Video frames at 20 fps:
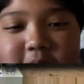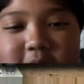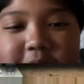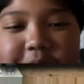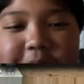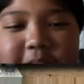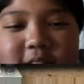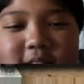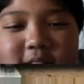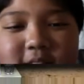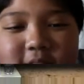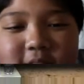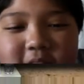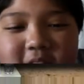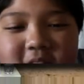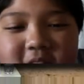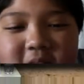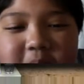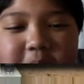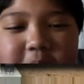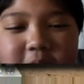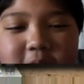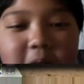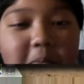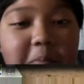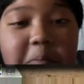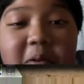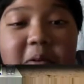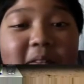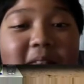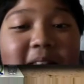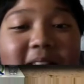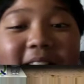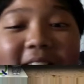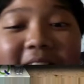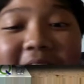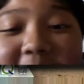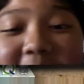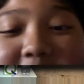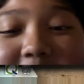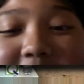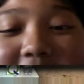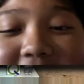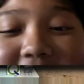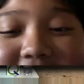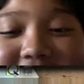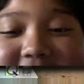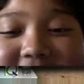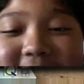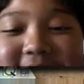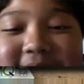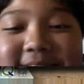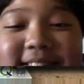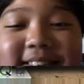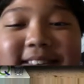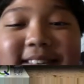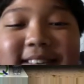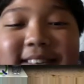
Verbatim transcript: I He missed.